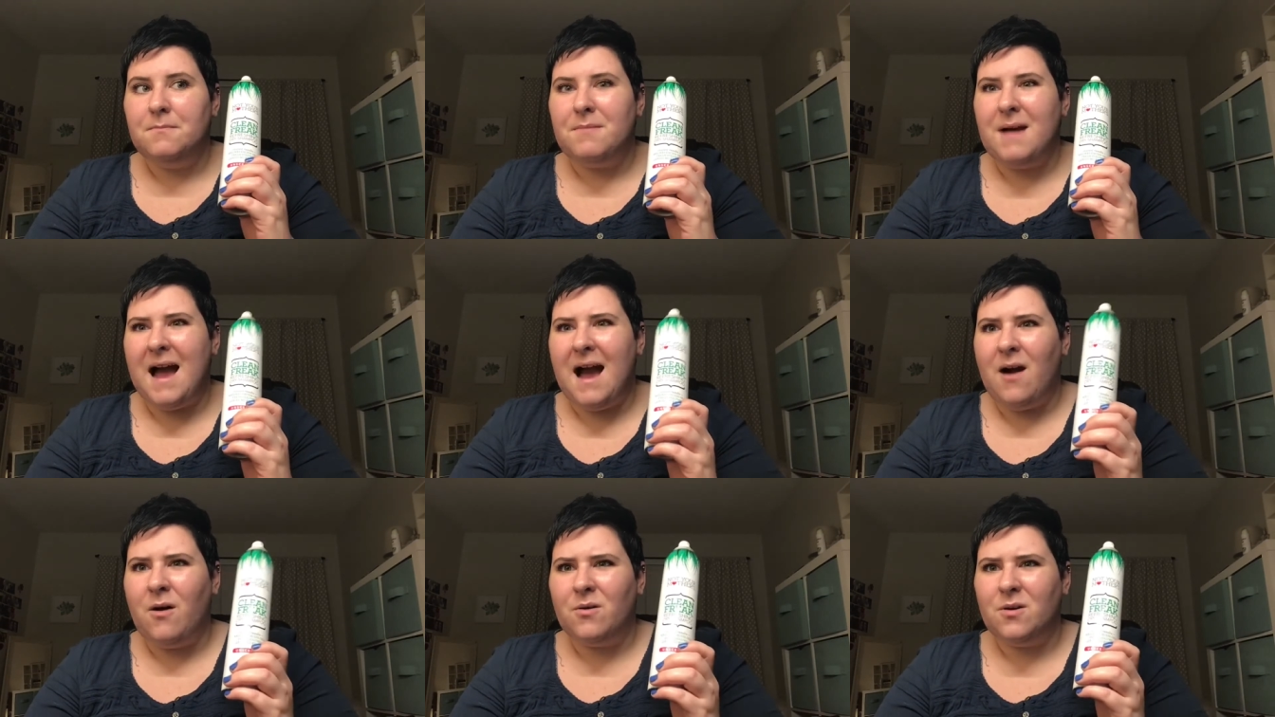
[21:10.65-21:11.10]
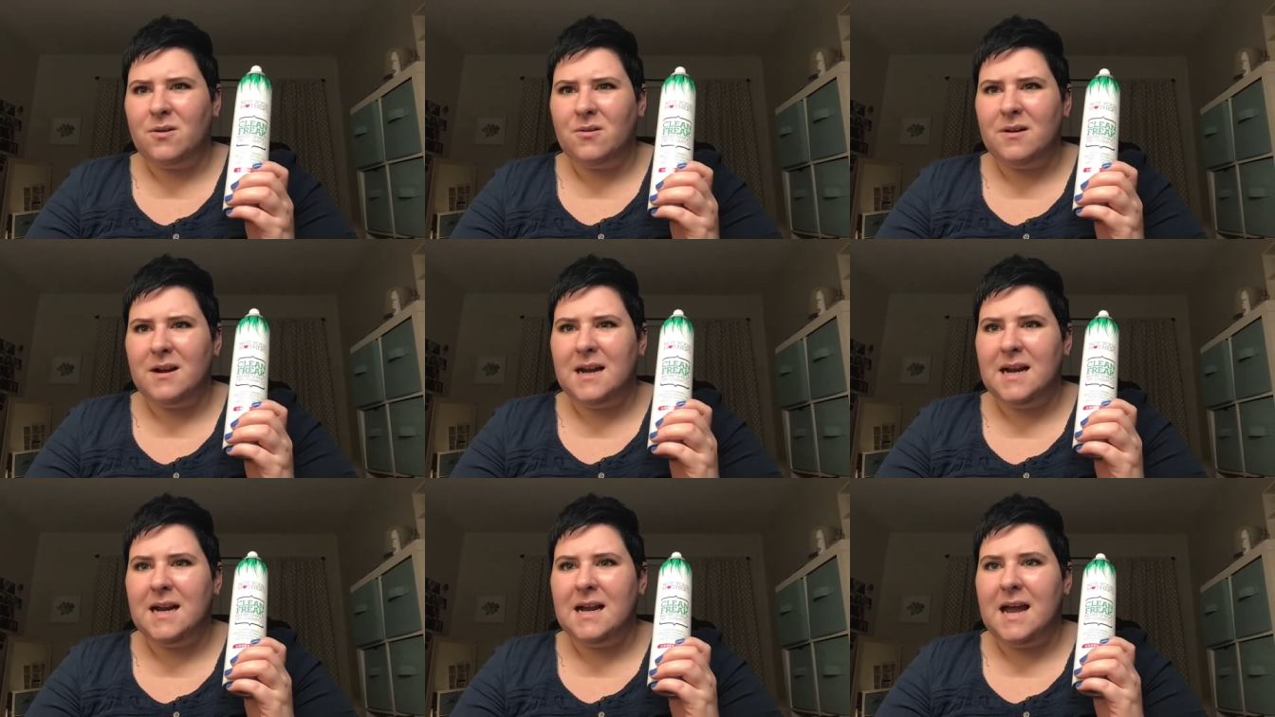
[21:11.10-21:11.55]

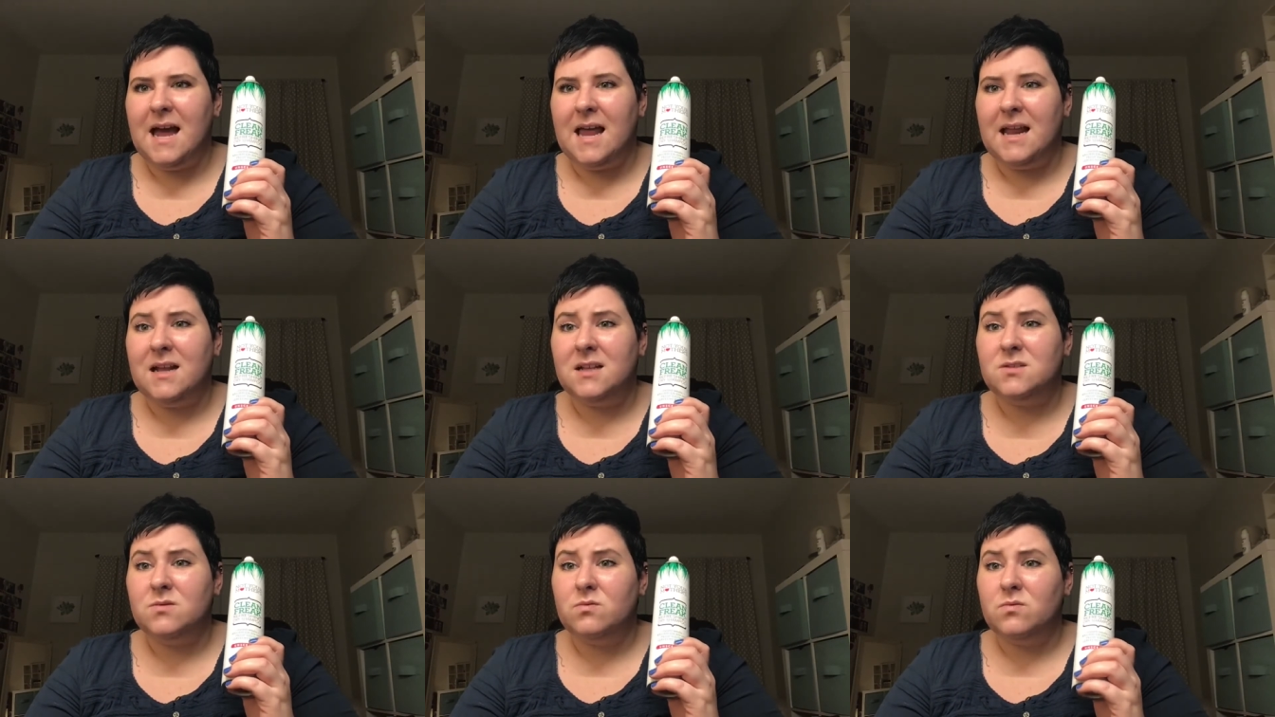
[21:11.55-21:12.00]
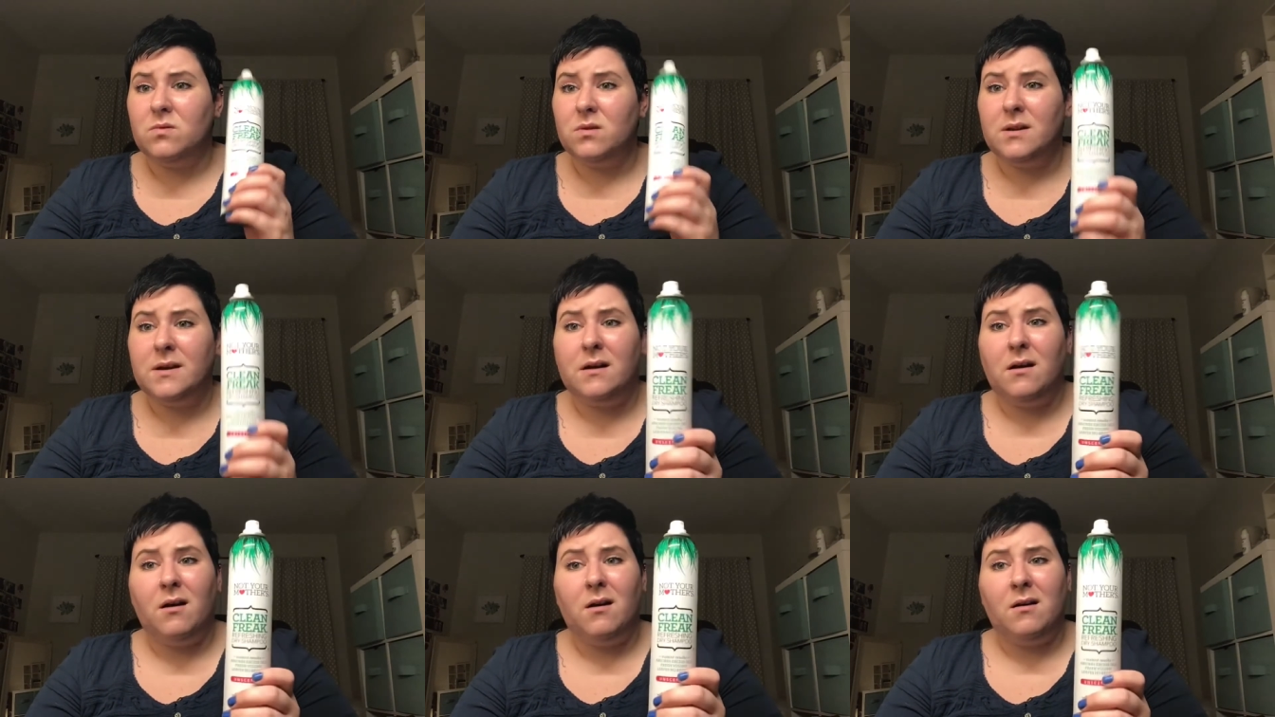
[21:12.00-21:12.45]
powdery and it's really
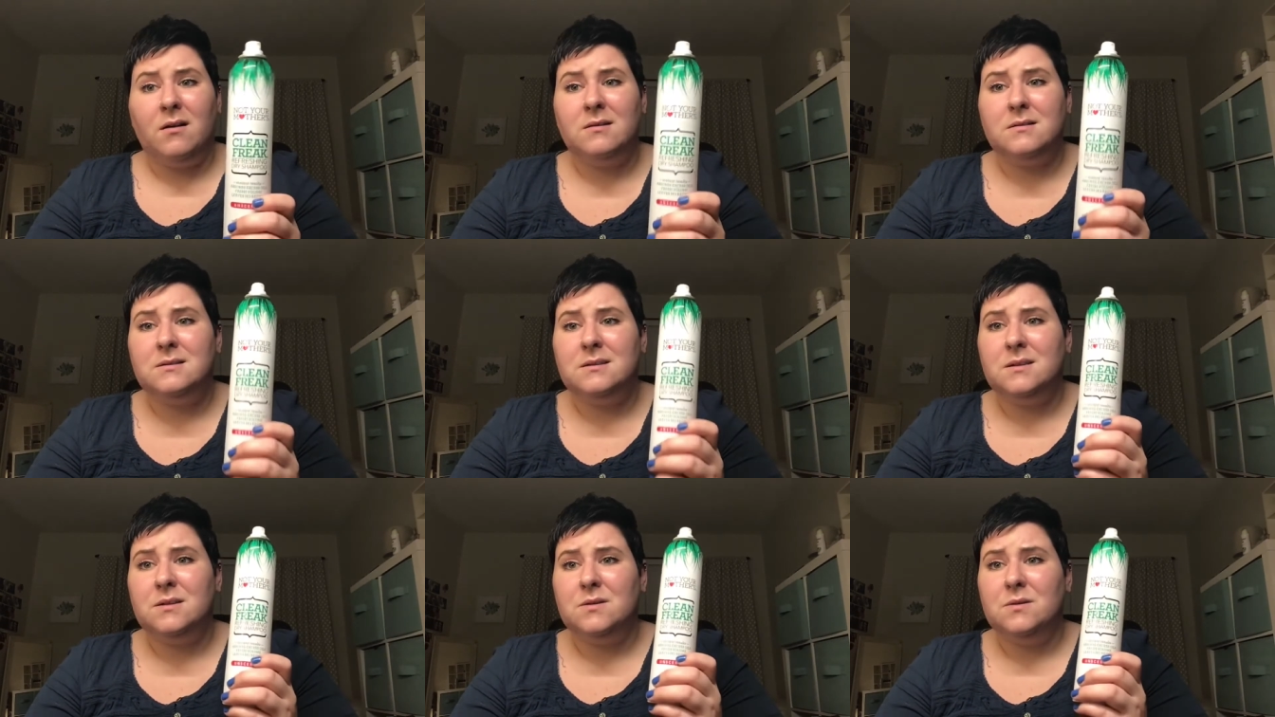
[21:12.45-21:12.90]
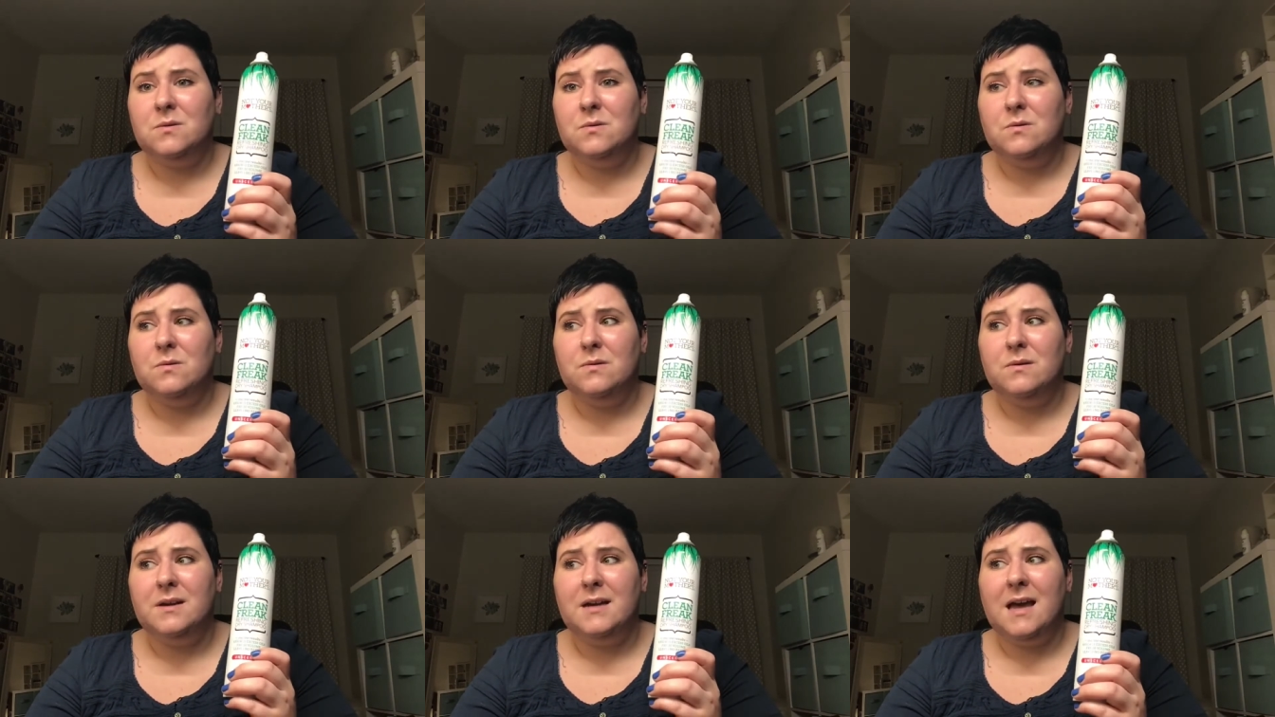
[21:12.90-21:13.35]
hard to
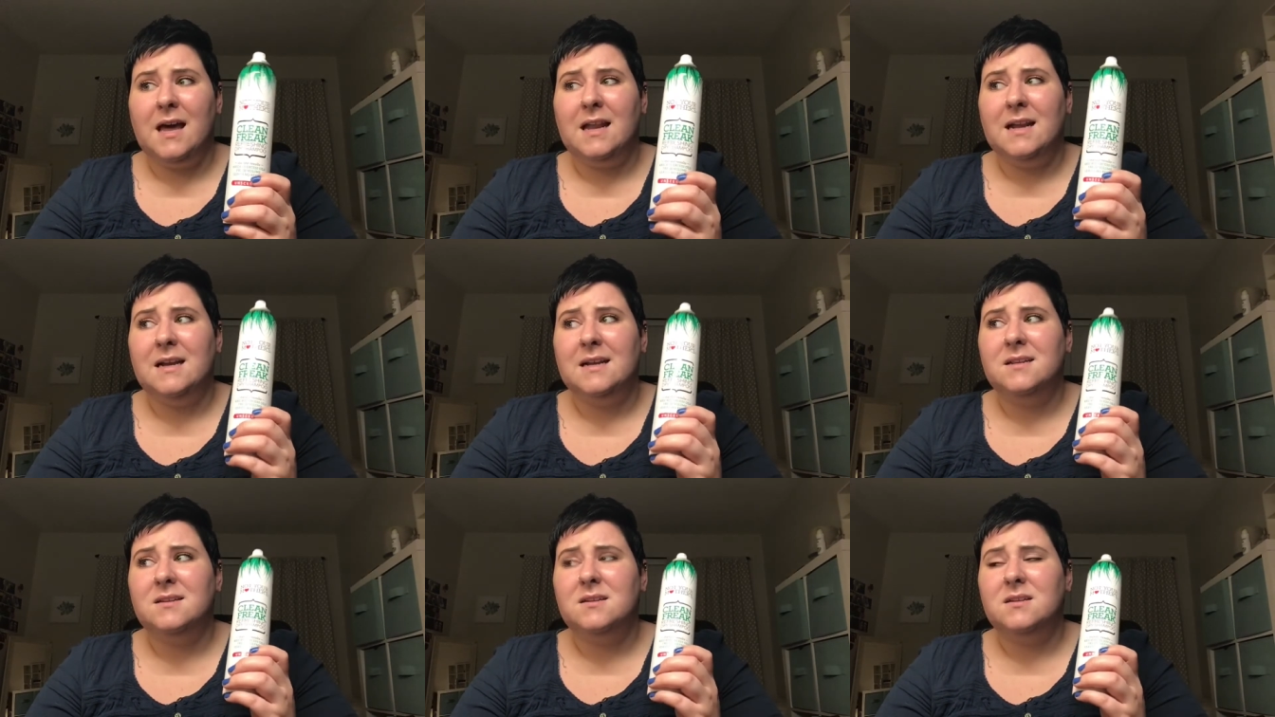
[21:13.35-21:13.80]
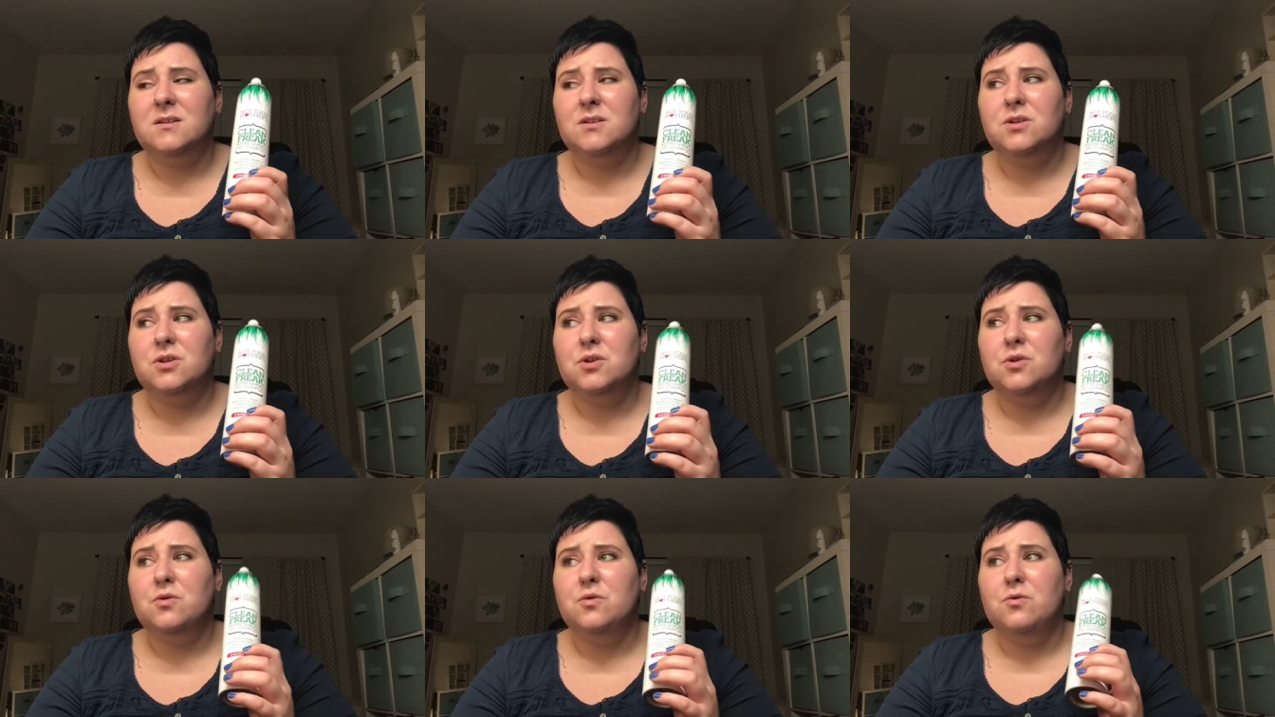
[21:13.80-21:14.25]
get it
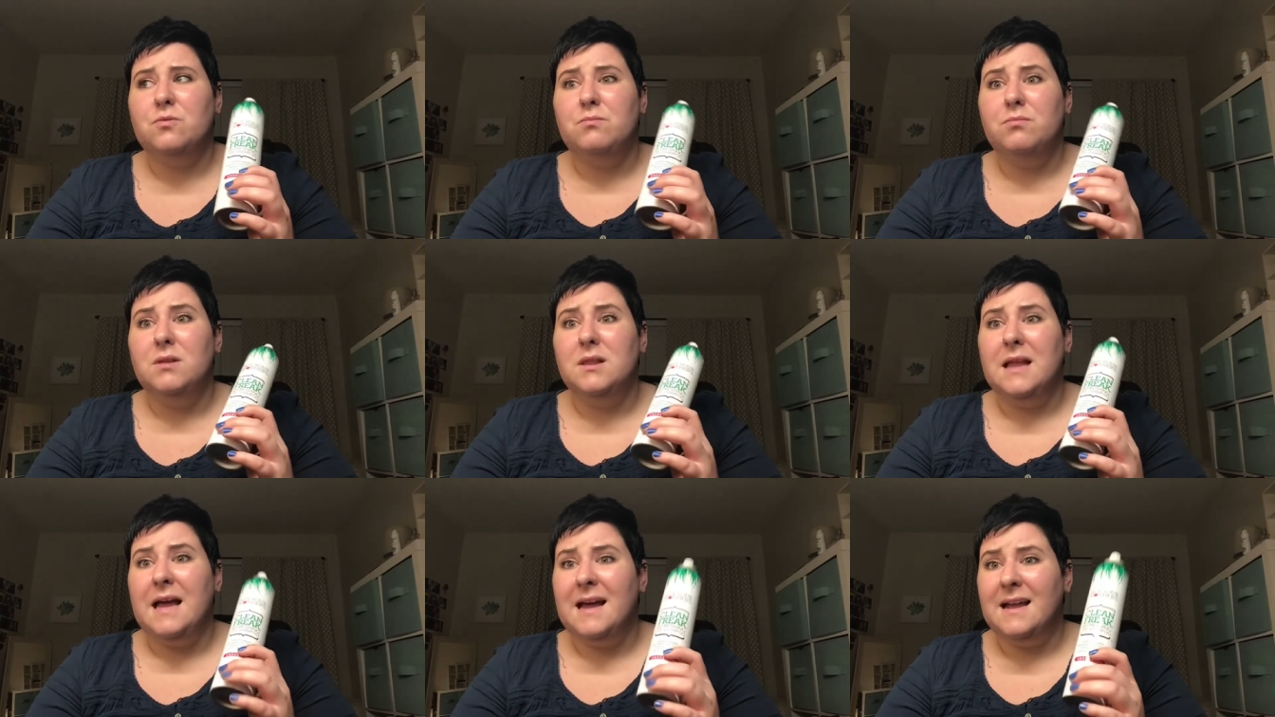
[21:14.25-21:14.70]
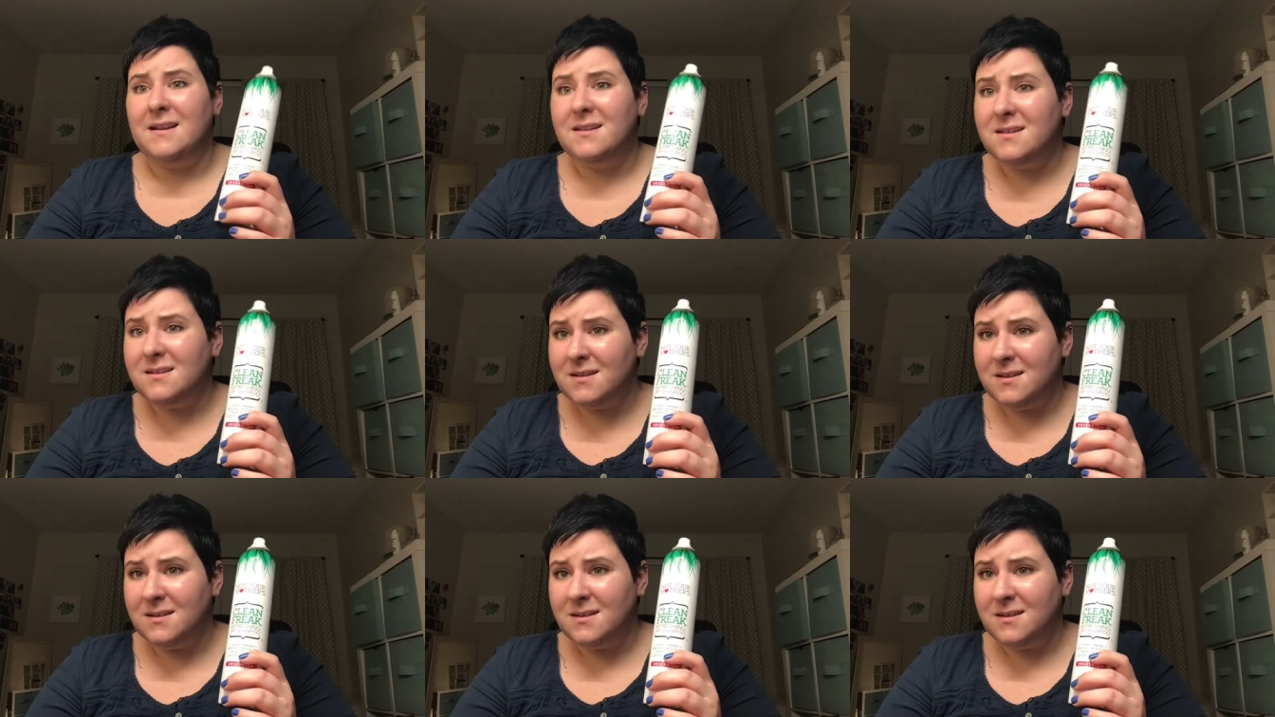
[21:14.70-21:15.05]
to blend